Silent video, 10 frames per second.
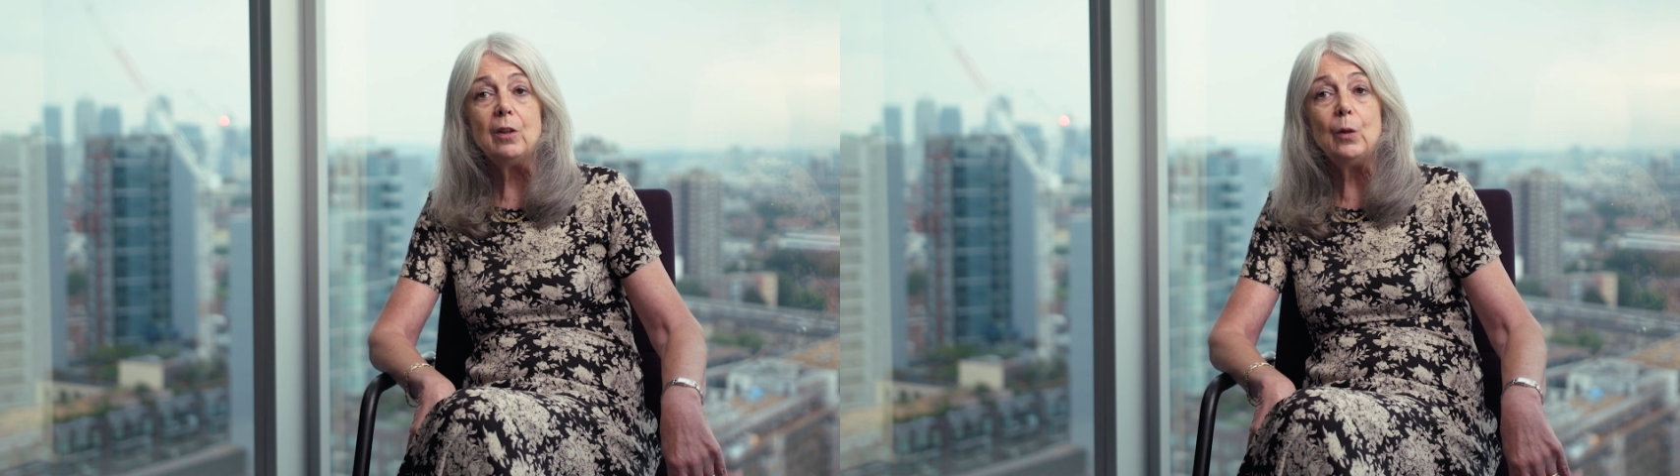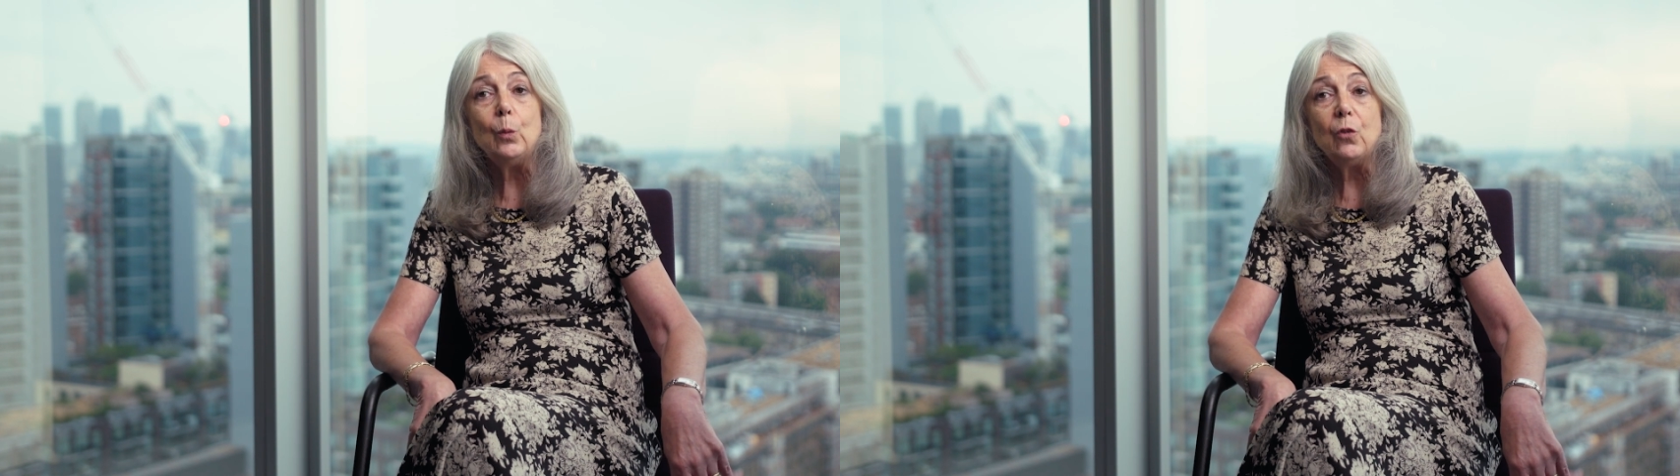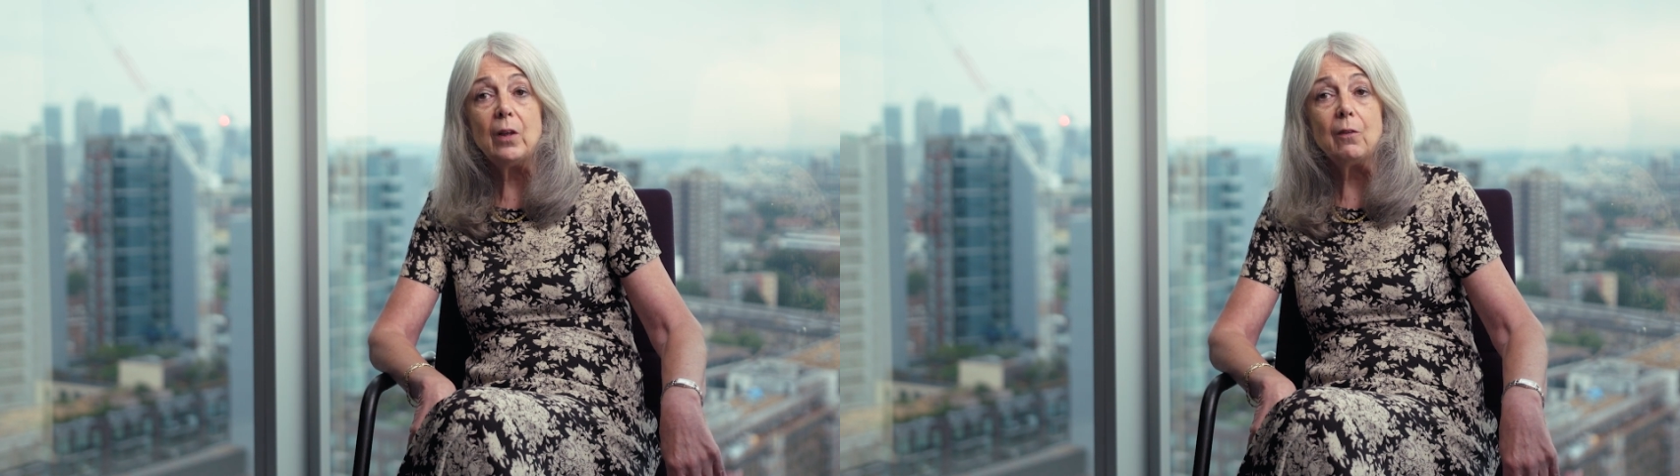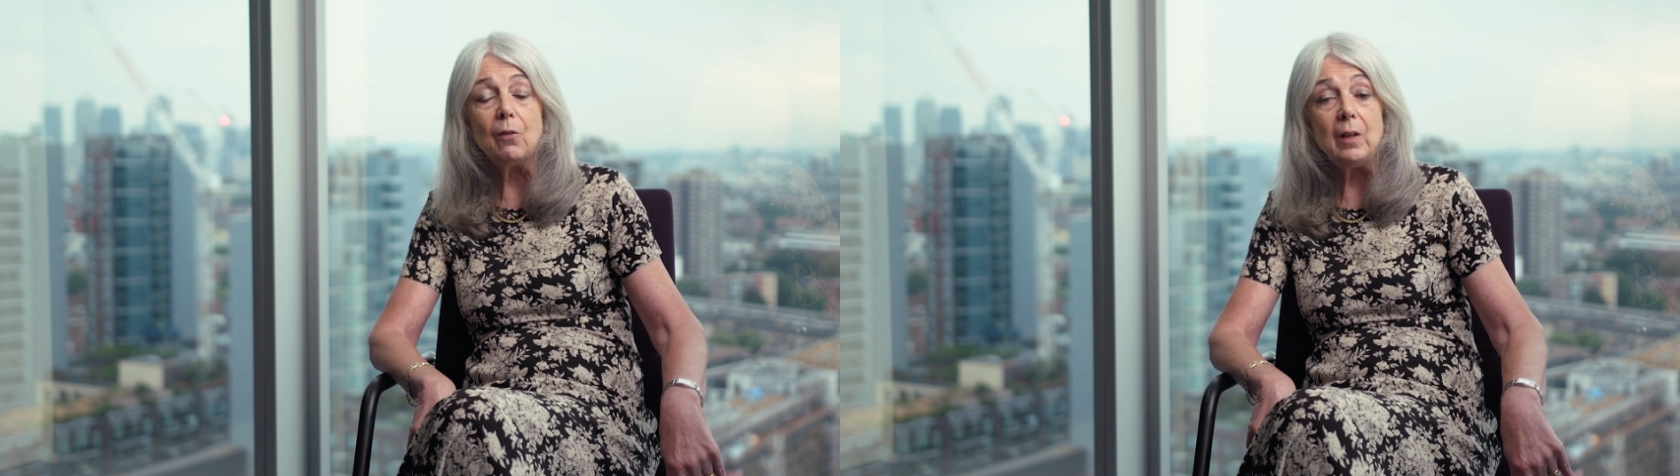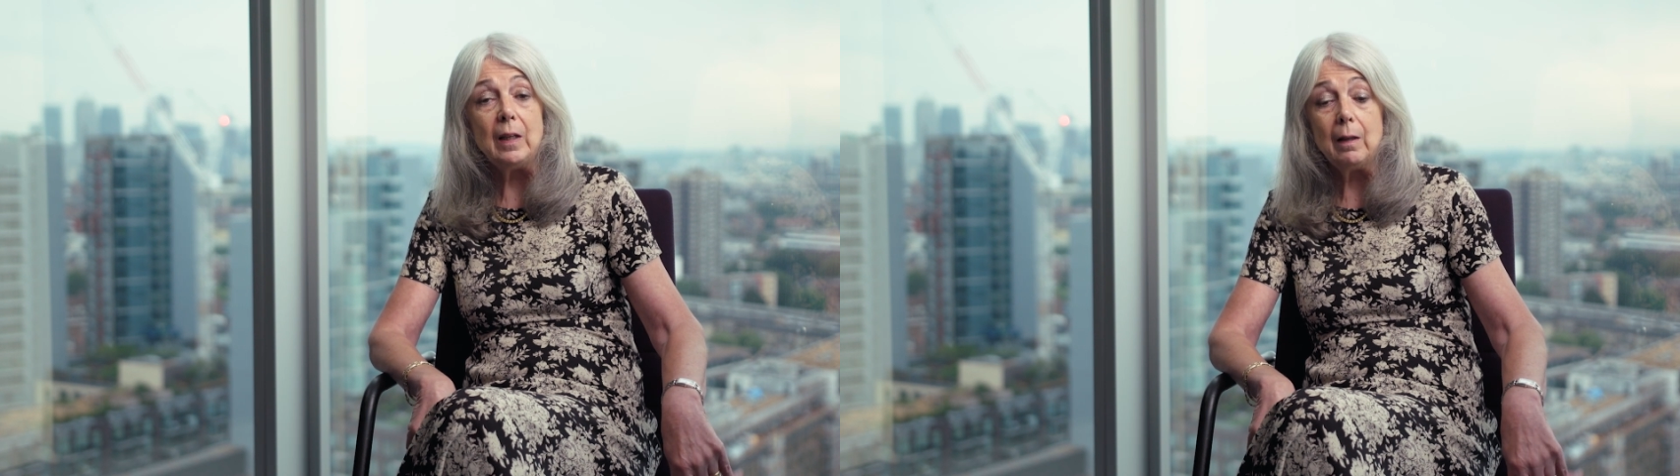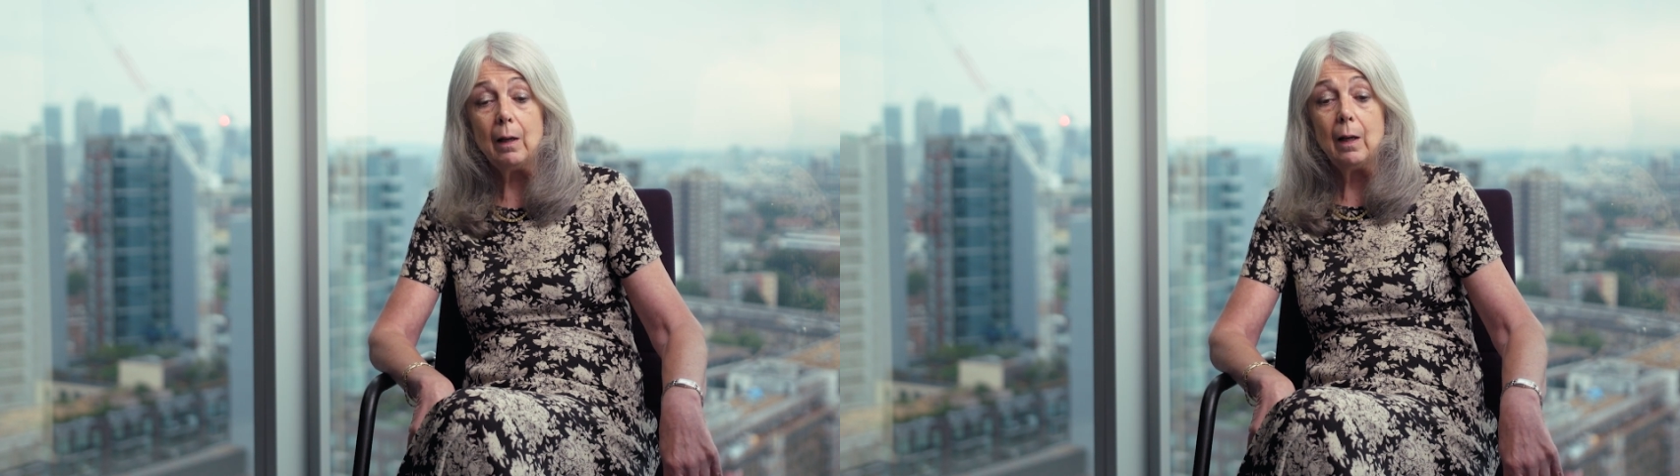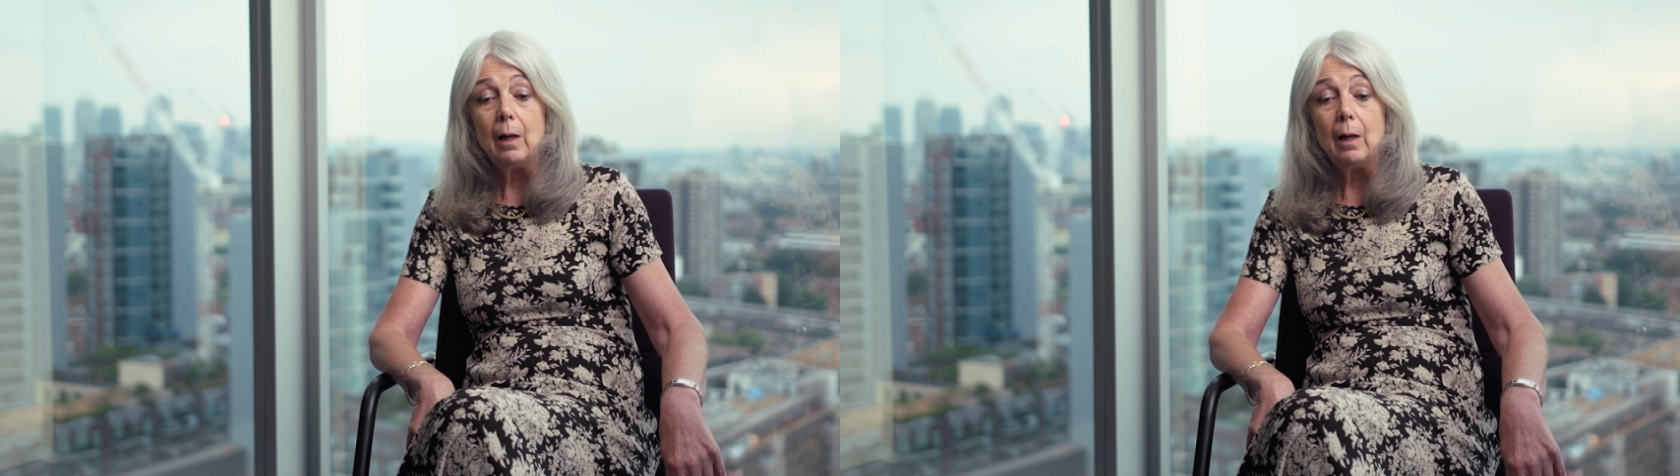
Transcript: using the